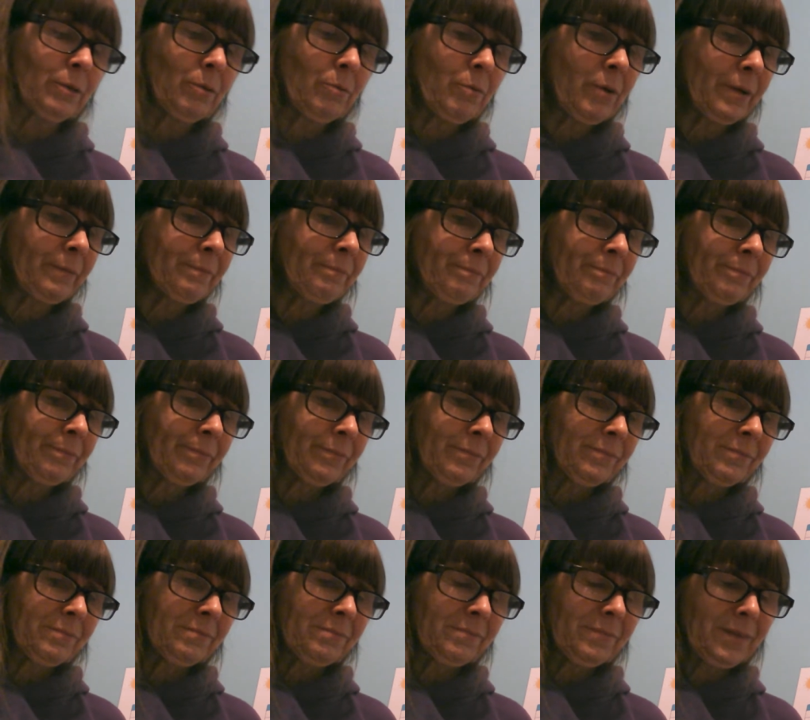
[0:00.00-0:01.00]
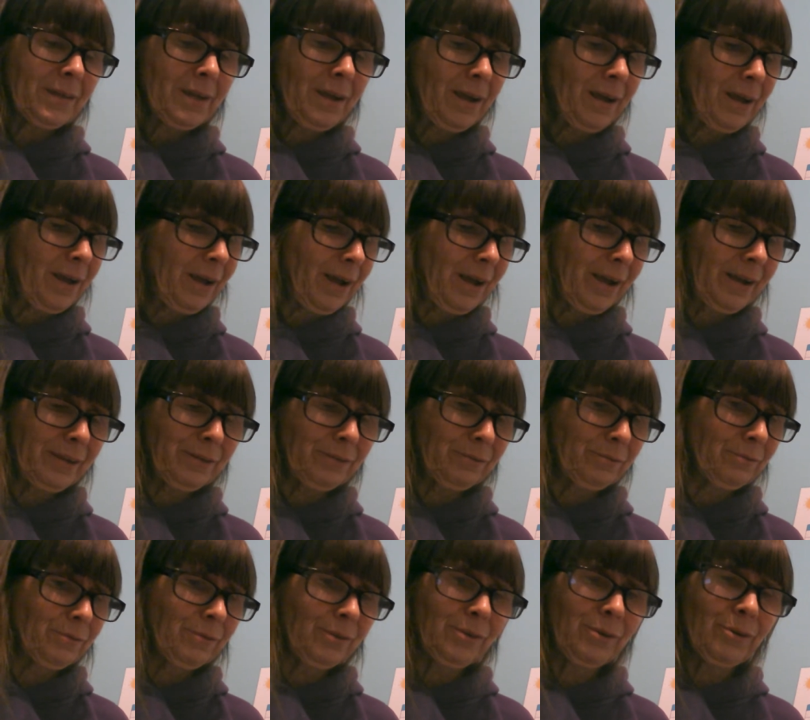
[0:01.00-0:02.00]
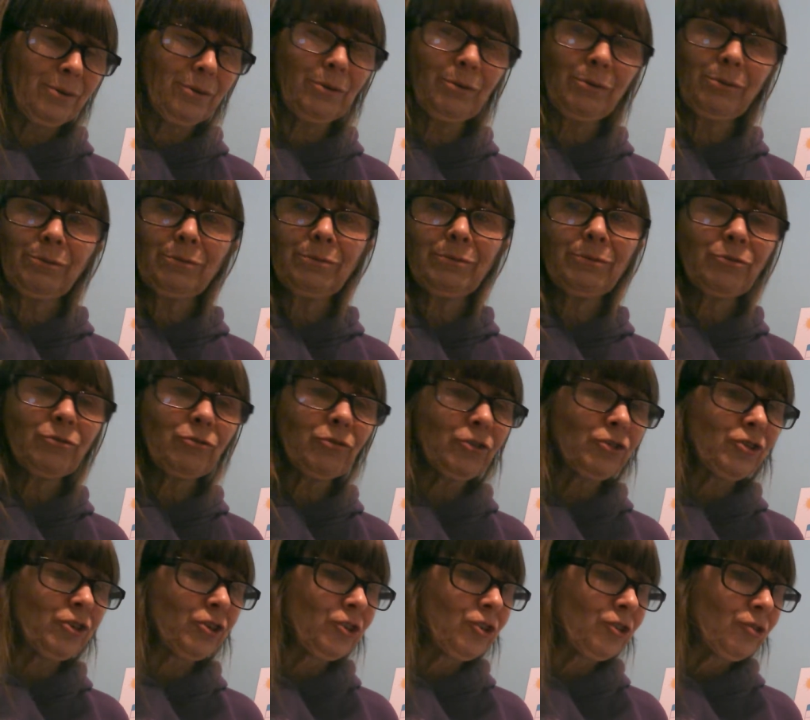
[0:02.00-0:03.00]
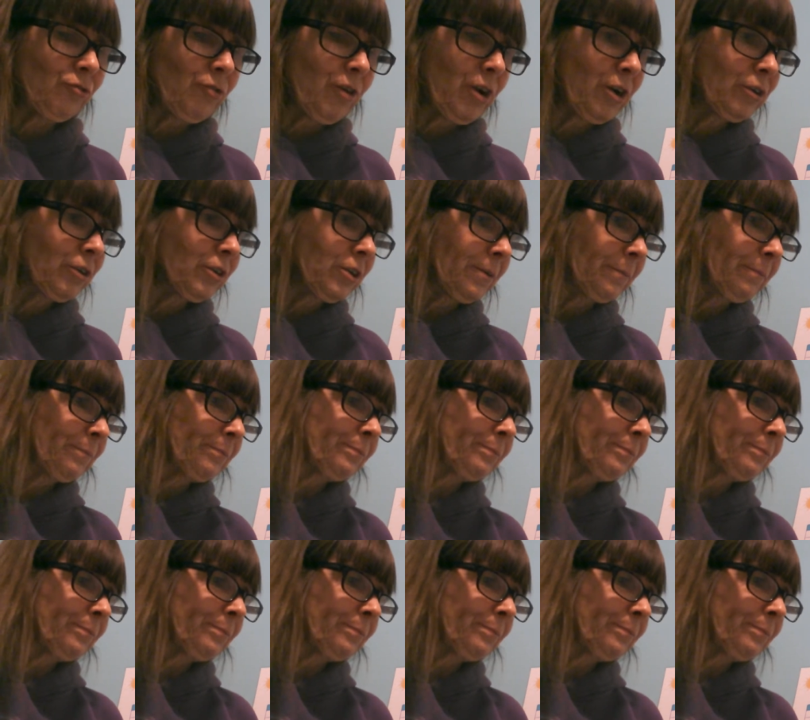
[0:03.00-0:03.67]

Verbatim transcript: little one? I don't know, Tricia shrugged.